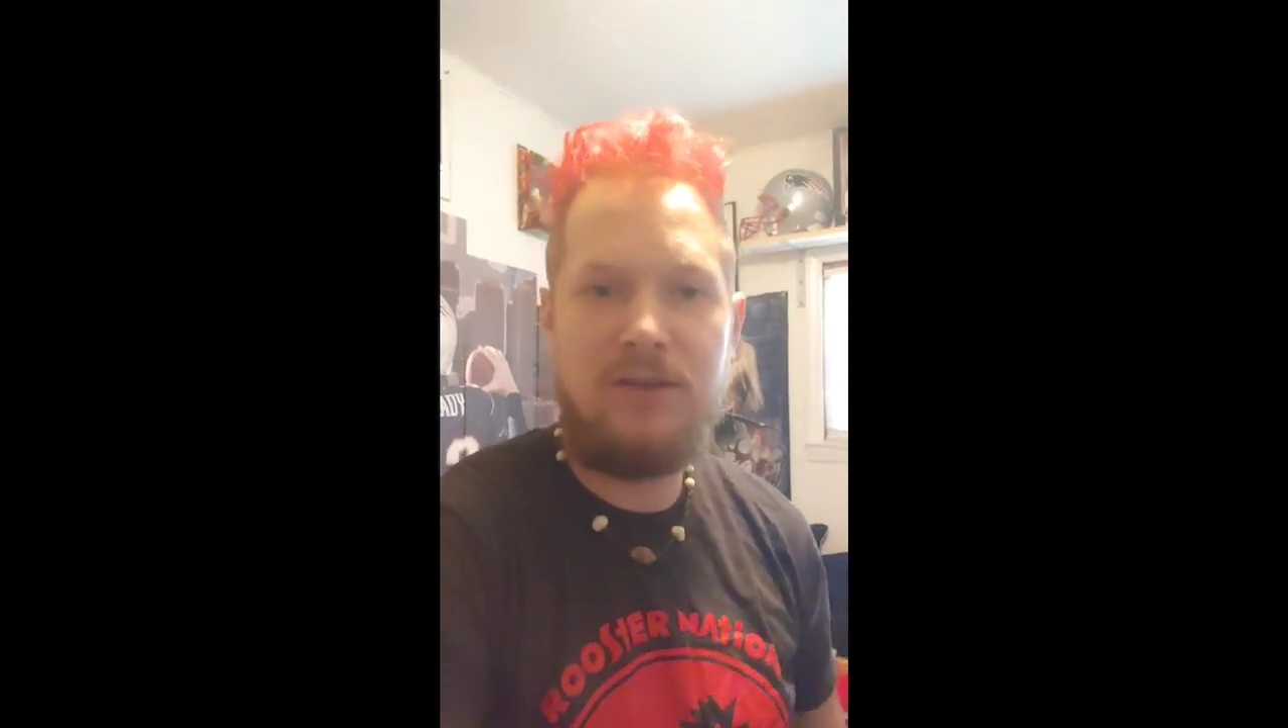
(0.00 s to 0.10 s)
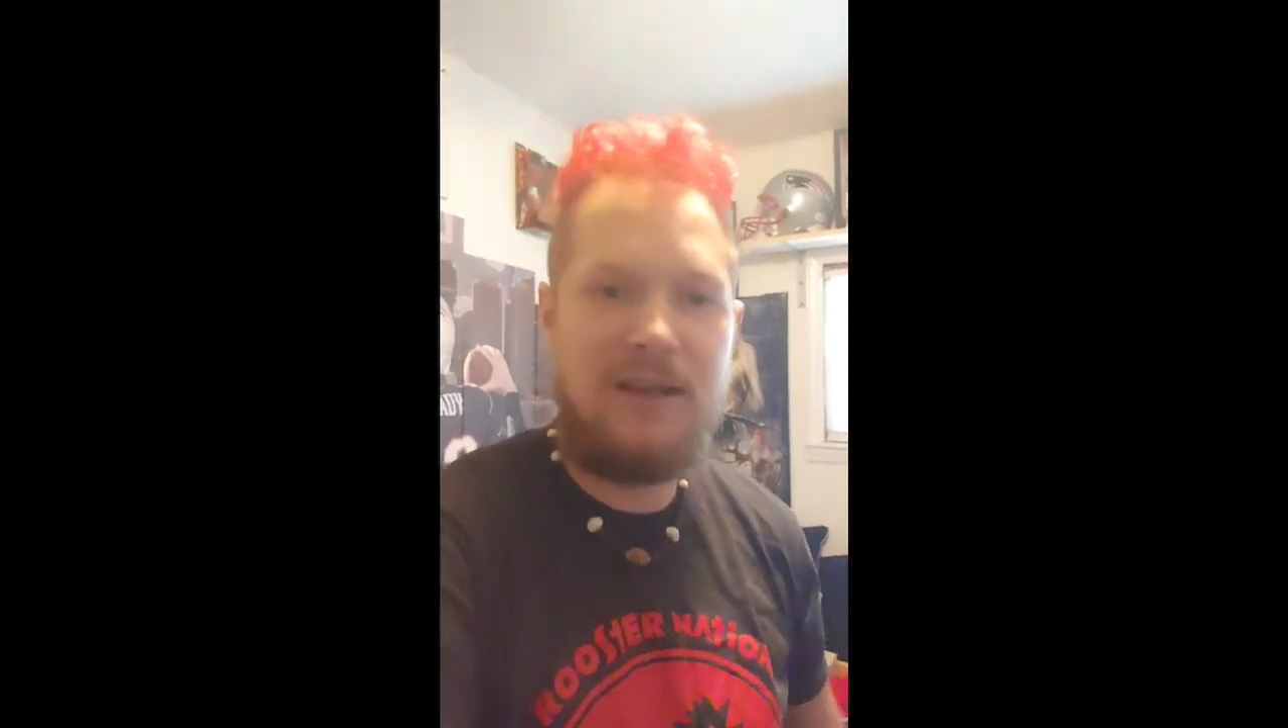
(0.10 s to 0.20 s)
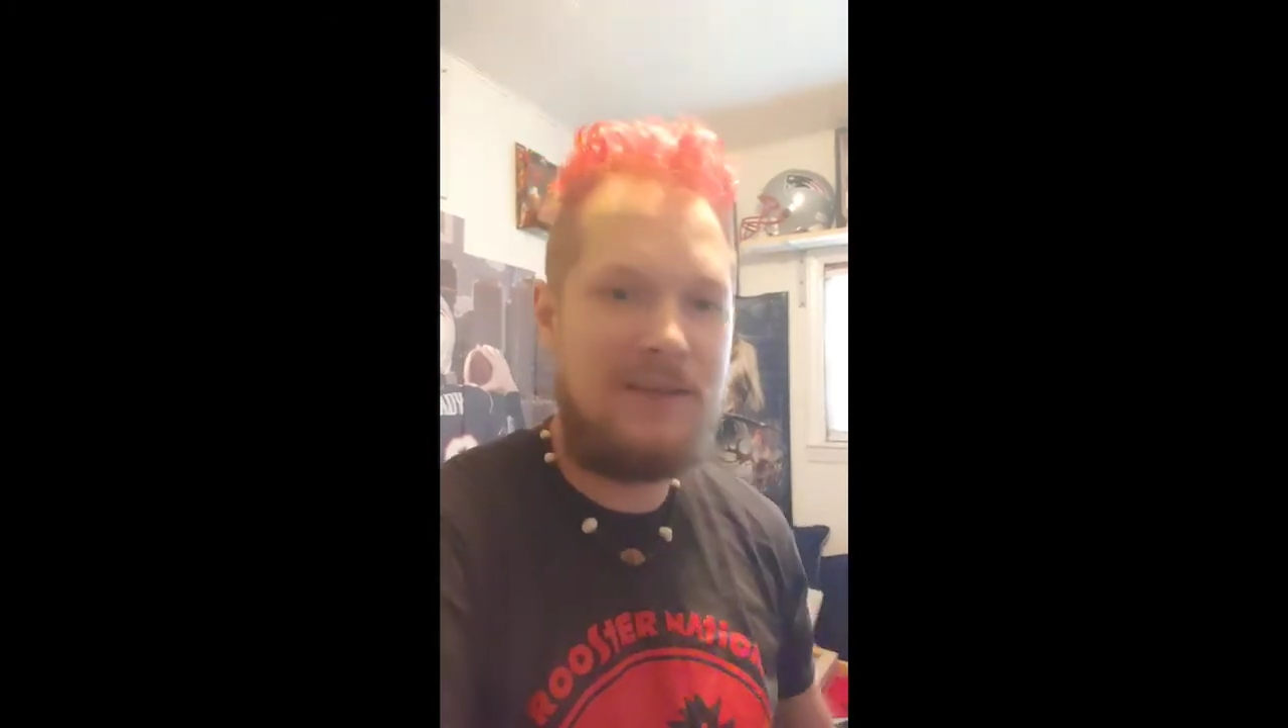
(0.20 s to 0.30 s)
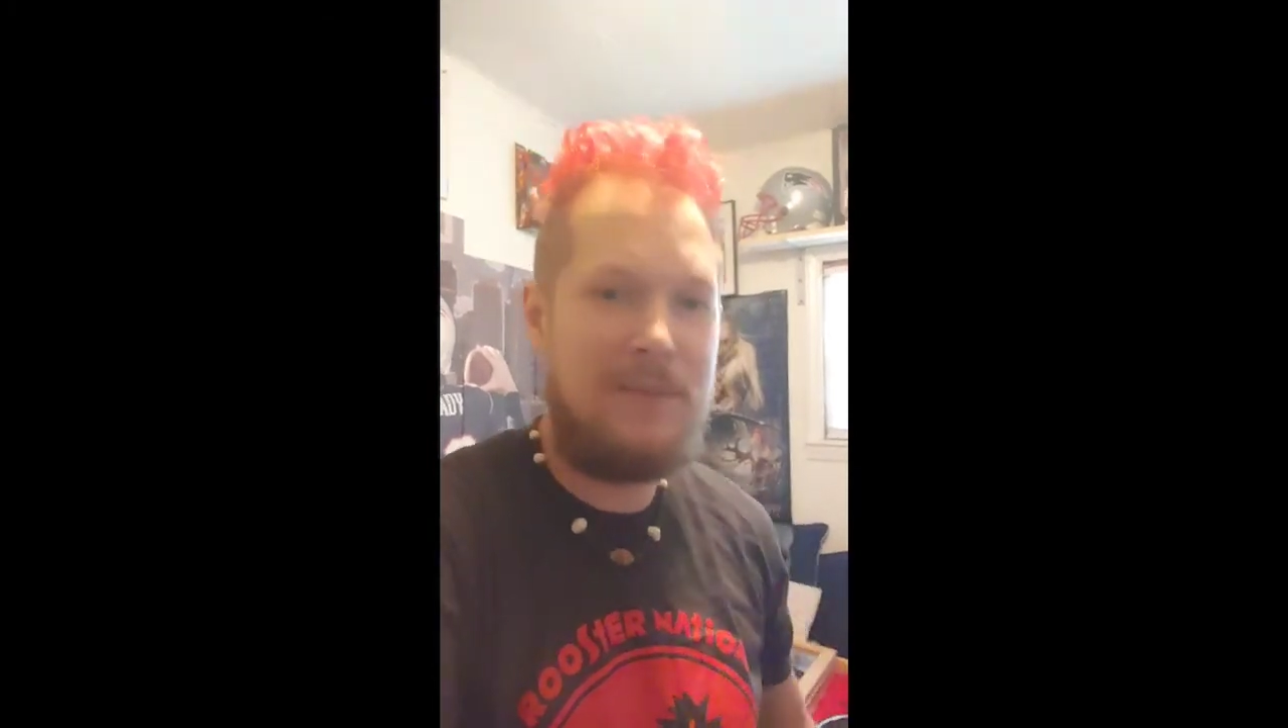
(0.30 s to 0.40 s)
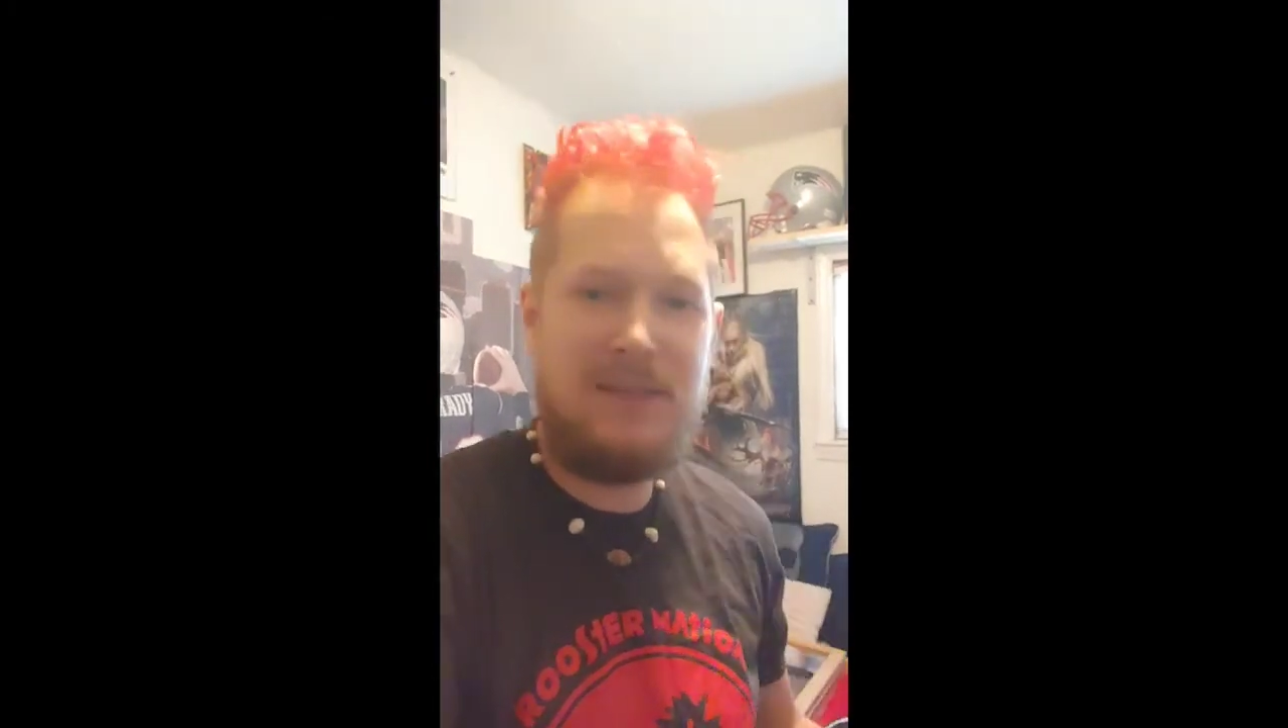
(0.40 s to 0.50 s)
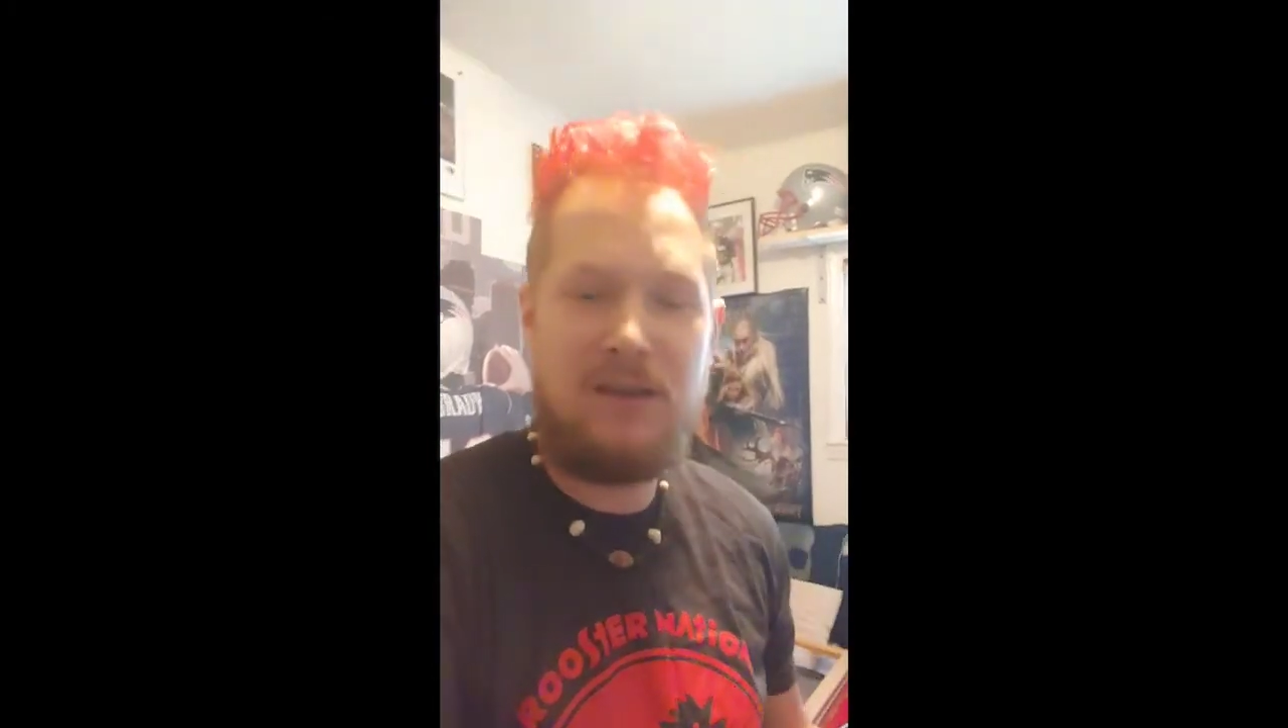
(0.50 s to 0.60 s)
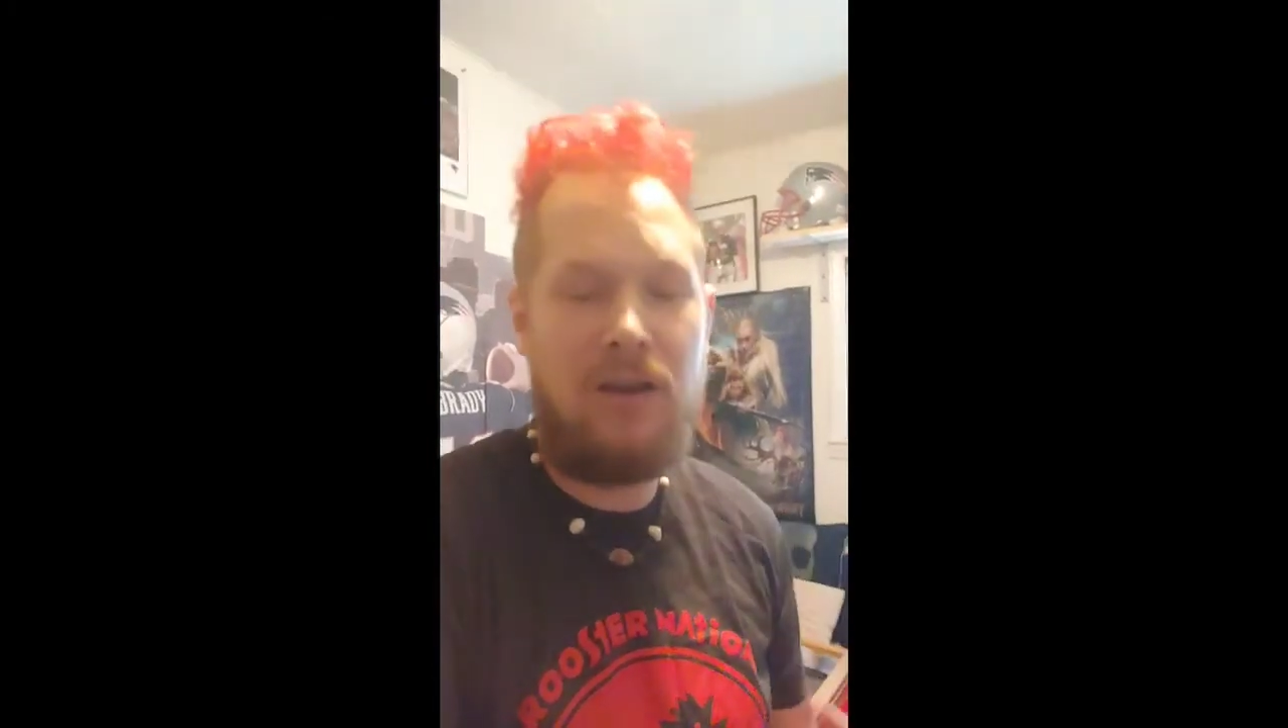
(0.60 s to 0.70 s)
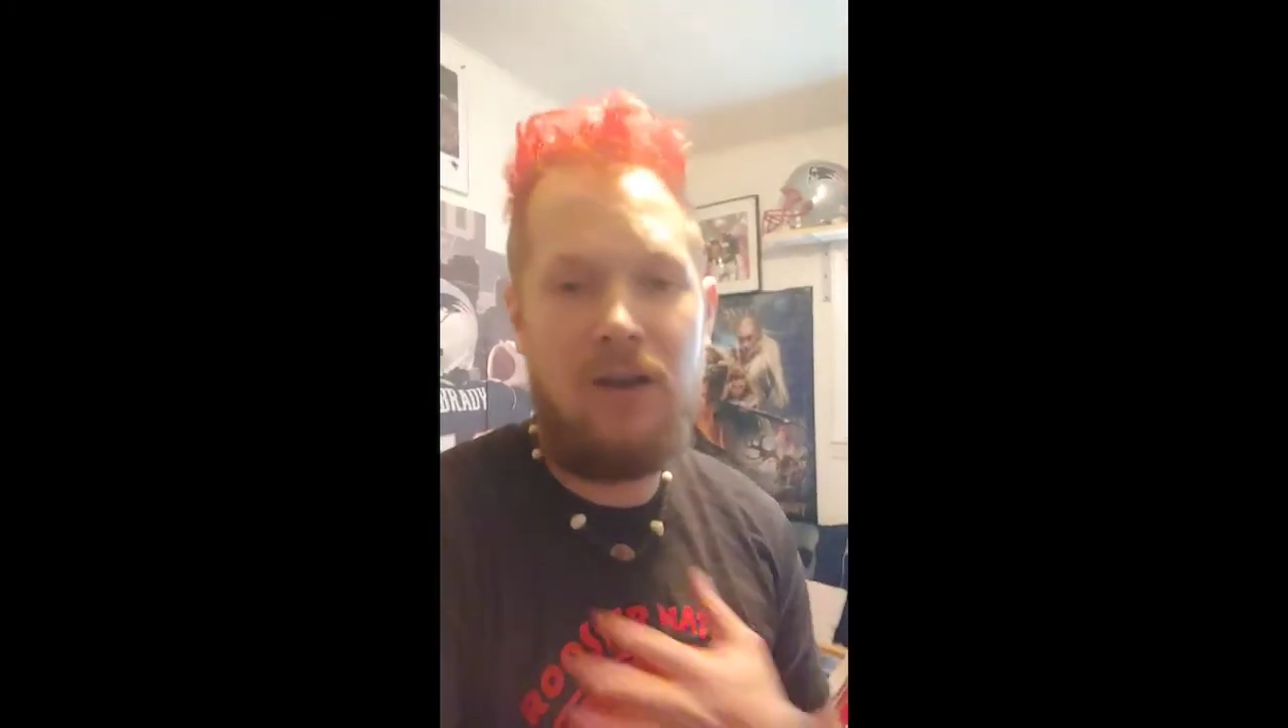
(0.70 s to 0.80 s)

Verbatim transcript: You guys means a